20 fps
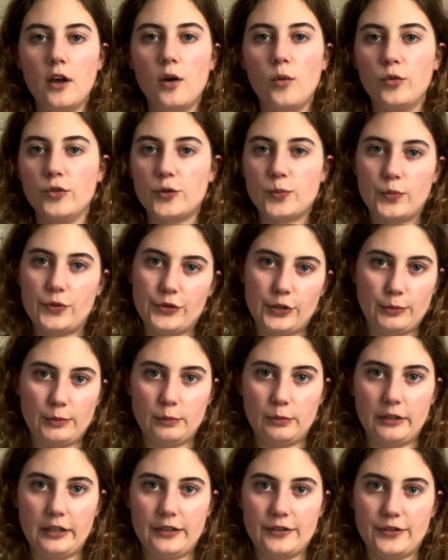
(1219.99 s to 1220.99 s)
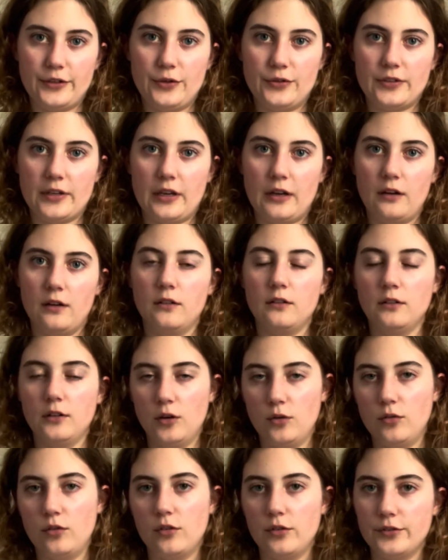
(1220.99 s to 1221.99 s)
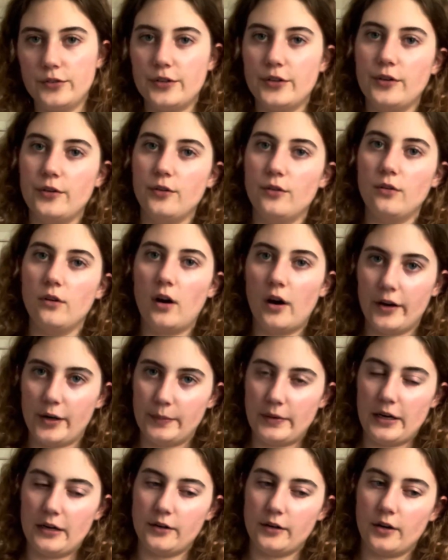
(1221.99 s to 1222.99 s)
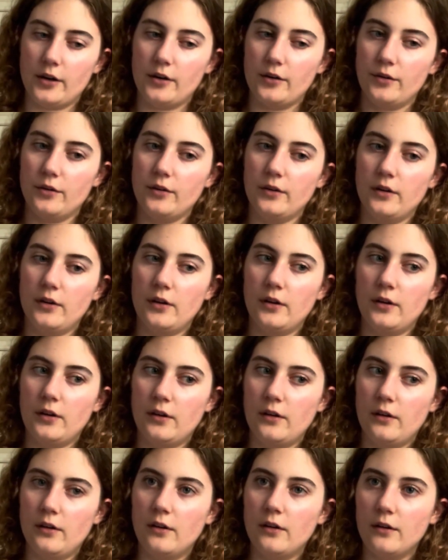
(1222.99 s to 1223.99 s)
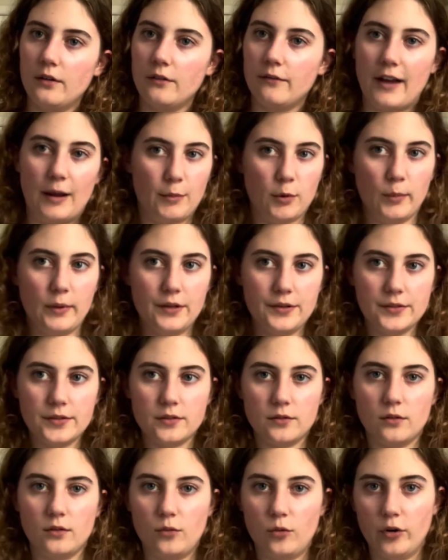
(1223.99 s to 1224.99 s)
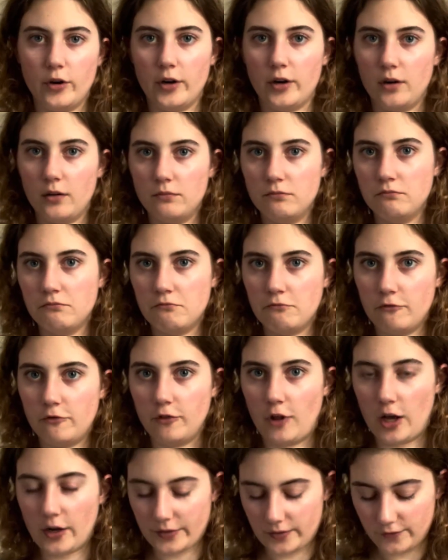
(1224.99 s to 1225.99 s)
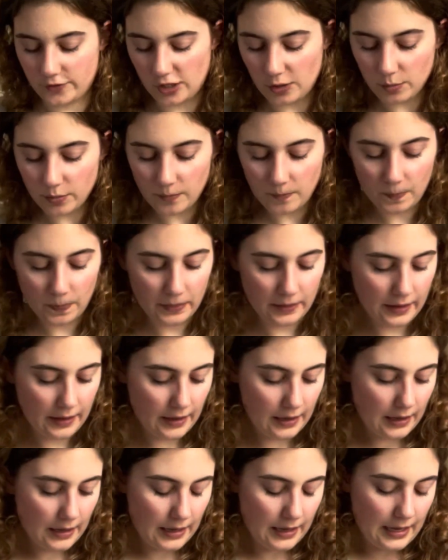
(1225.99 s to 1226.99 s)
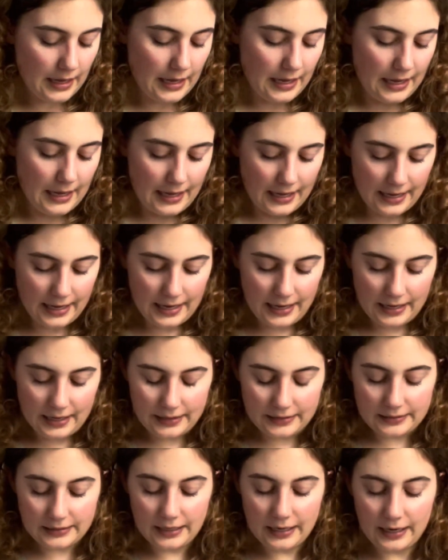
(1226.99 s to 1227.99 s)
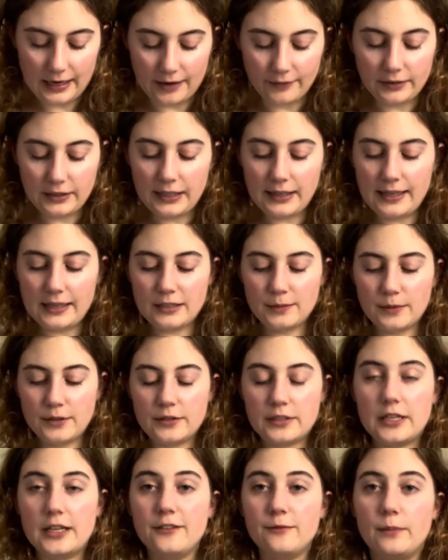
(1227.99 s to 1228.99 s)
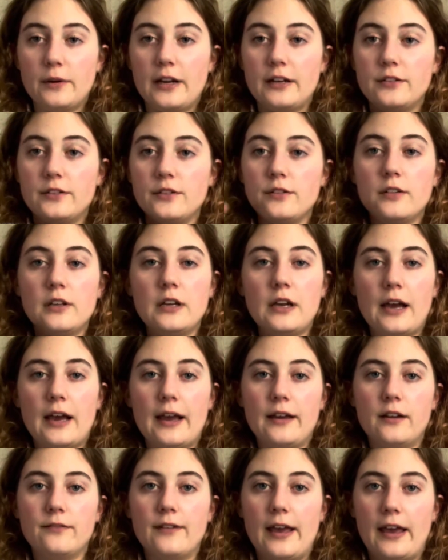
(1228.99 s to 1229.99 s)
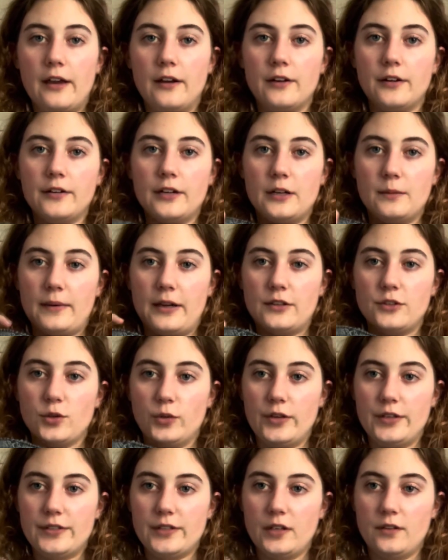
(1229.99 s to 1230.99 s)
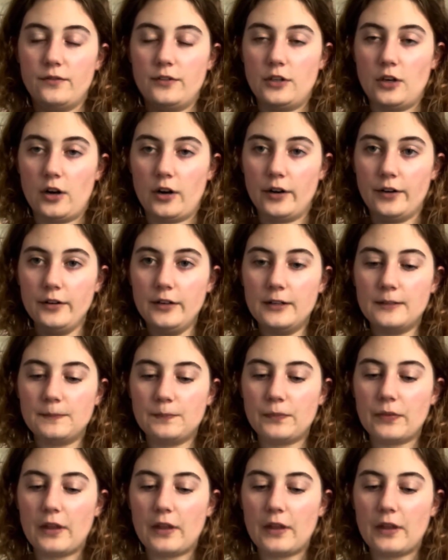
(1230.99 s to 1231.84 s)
which presumably is using local to Autumn and Indigo fiber mills or flocks of sheep. And I really like the motif, but I do think I have erred in my choice of yarn.